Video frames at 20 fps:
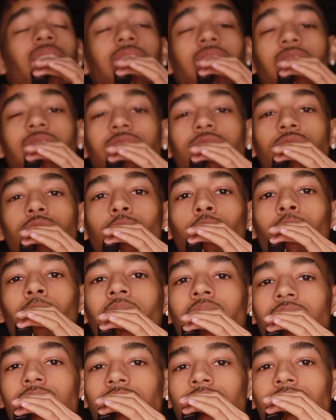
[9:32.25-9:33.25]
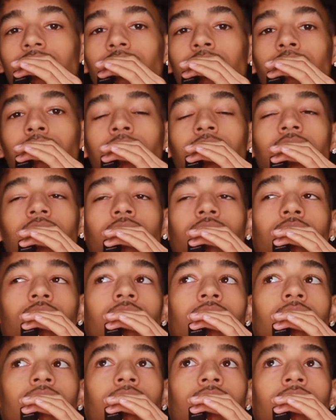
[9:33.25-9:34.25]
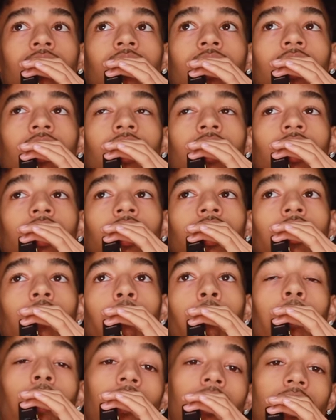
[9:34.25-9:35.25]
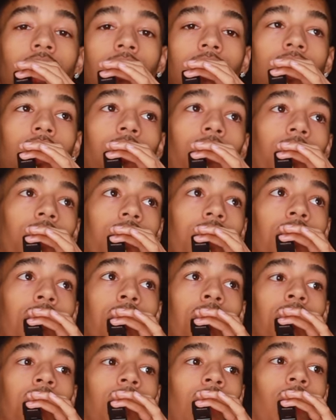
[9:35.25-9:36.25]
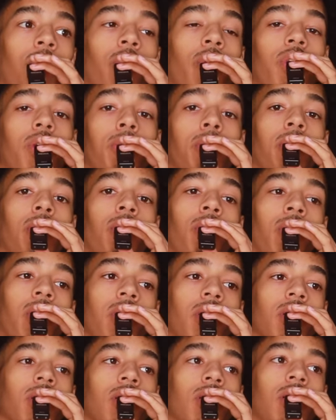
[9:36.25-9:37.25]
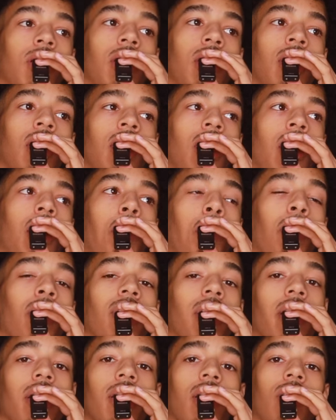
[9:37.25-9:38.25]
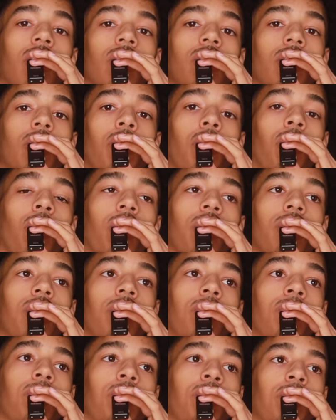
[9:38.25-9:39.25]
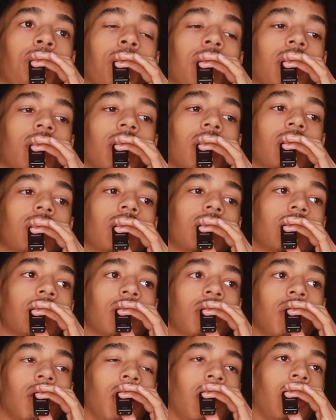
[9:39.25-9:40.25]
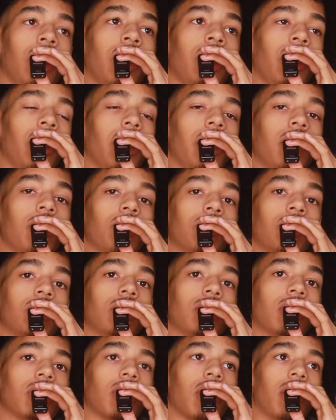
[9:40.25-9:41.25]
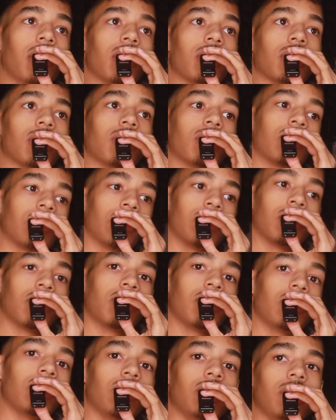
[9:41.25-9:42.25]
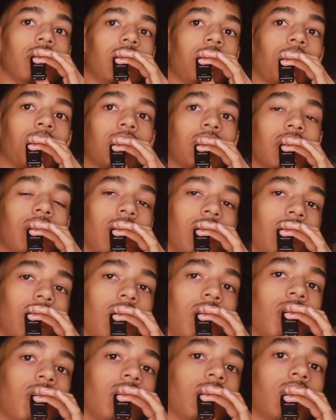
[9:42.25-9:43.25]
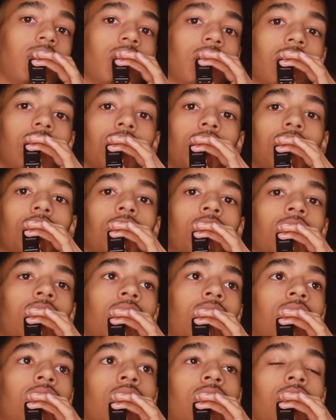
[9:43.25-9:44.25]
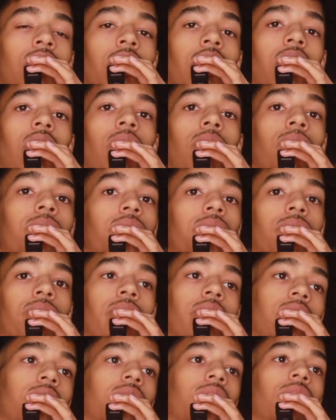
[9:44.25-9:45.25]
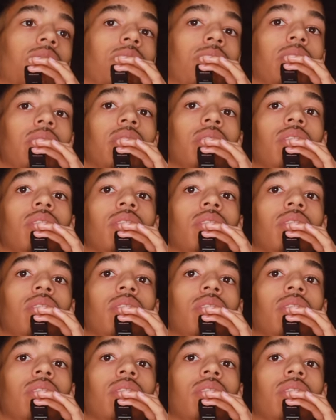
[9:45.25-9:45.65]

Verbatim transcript: I got two wears in them because both times I wore them, I wore them to work but like I only wore them because it was like it wasn't a long shift and I wasn't really doing